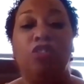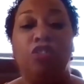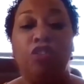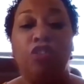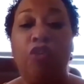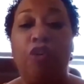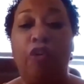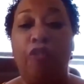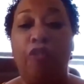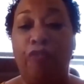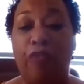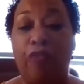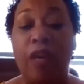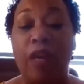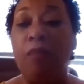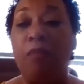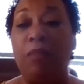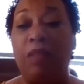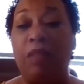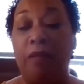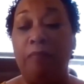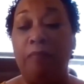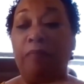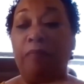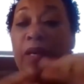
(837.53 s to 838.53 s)
to her
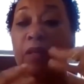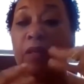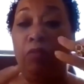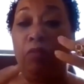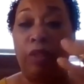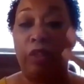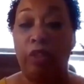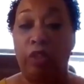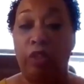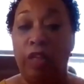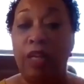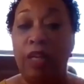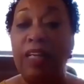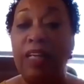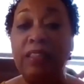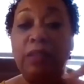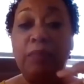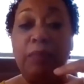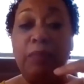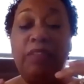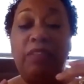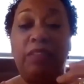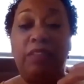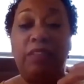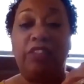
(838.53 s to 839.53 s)
family. But when her
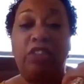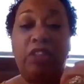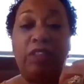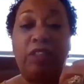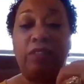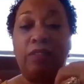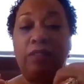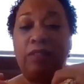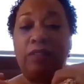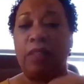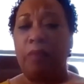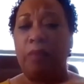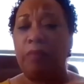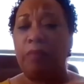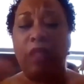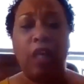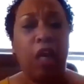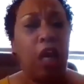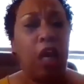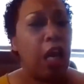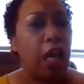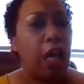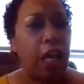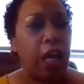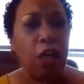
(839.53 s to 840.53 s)
husband suggested something,
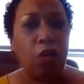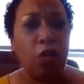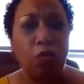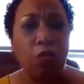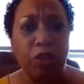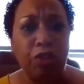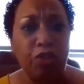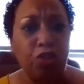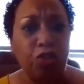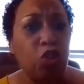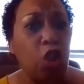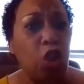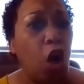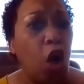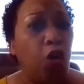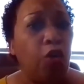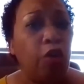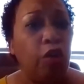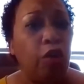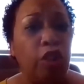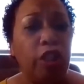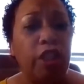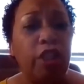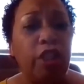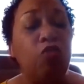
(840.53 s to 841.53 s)
it was
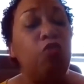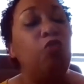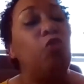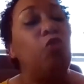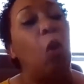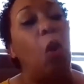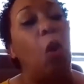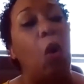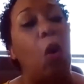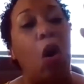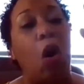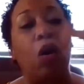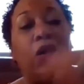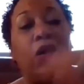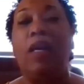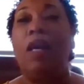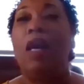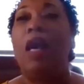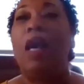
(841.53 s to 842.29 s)
totally wrong.